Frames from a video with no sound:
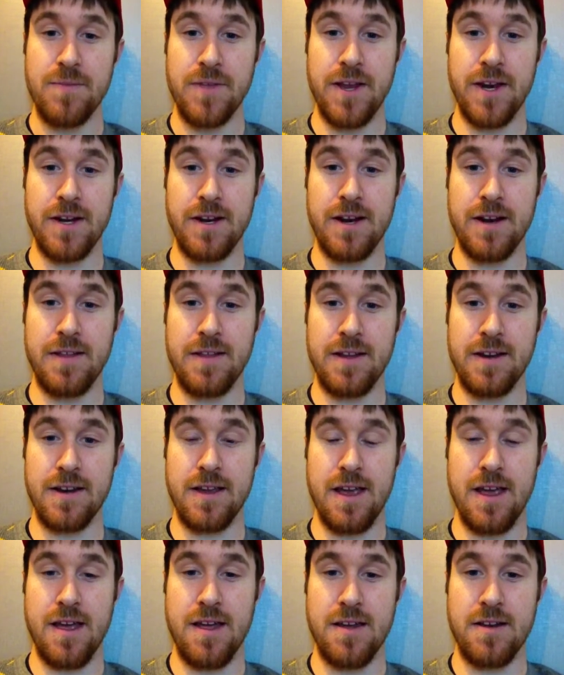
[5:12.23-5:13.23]
and a guy that
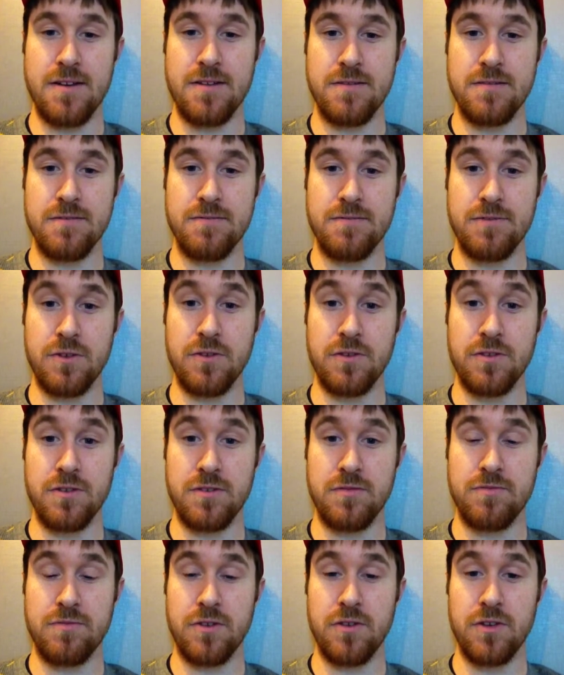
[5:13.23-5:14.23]
can fill
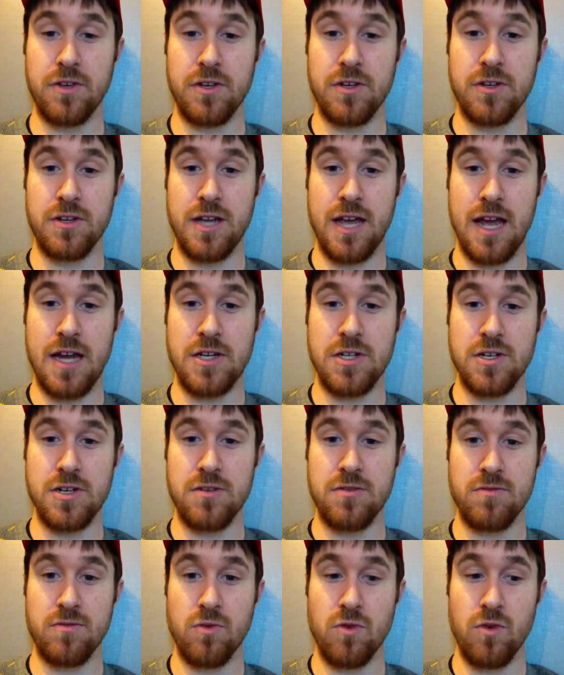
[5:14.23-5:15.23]
a good
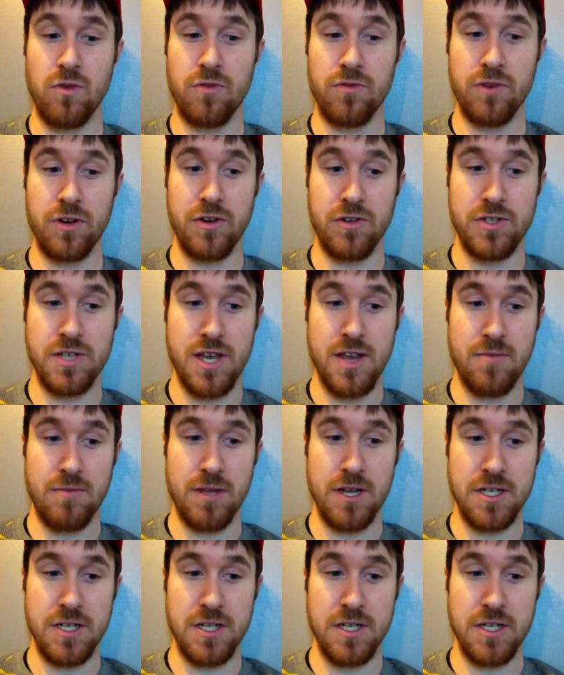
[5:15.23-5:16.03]
catcher role for your team.